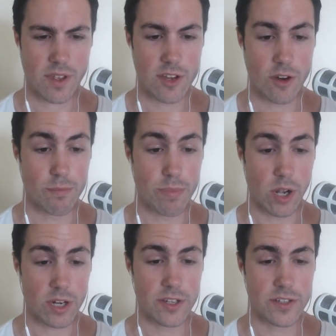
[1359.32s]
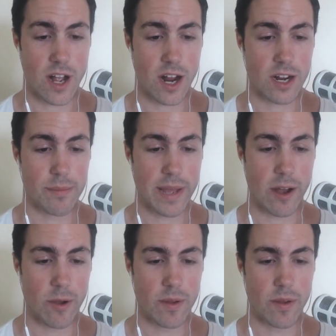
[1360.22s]
your book, you talk
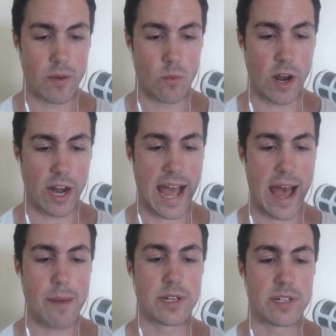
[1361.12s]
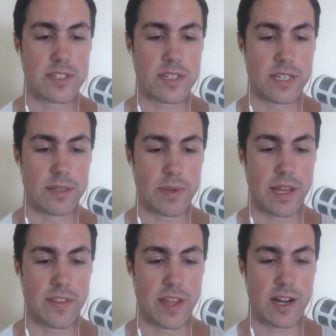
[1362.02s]
about what happened to sleep
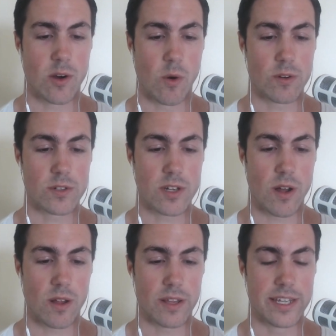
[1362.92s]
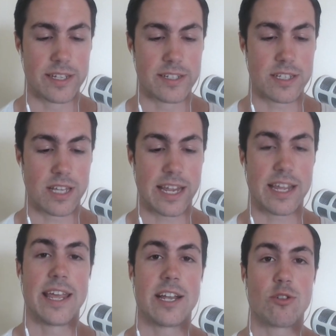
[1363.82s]
and that cortisol is
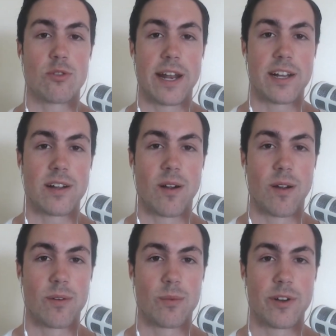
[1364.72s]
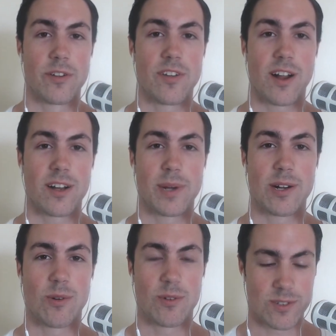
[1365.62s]
like a credit card when you're talking
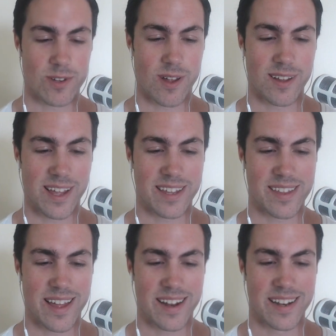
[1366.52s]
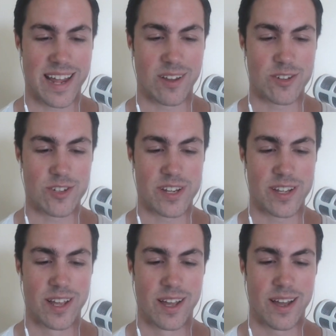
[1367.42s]
about cortisol. I like that
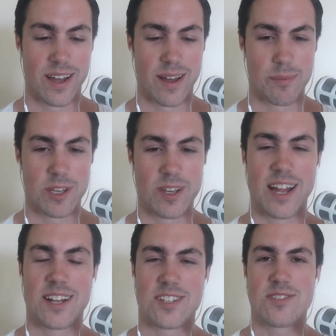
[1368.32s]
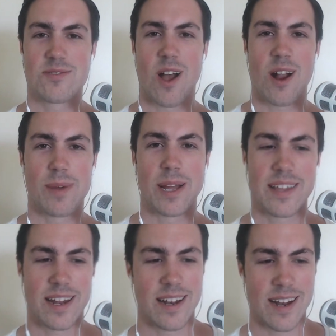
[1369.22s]
analogy. Can you kind of talk
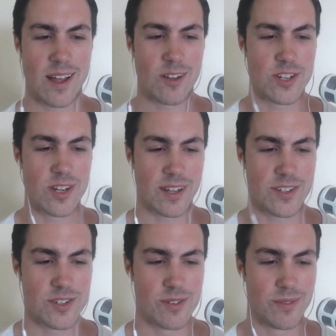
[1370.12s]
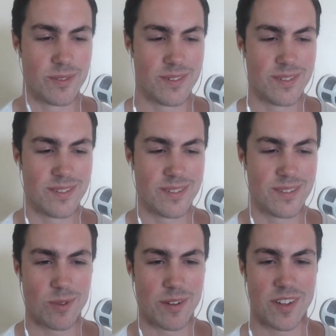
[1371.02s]
about that analogy? I'll let you
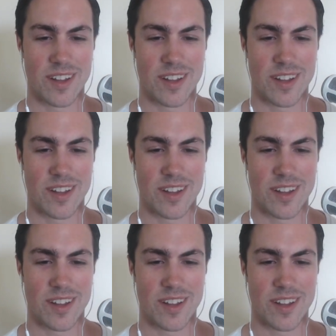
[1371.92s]
riff on that.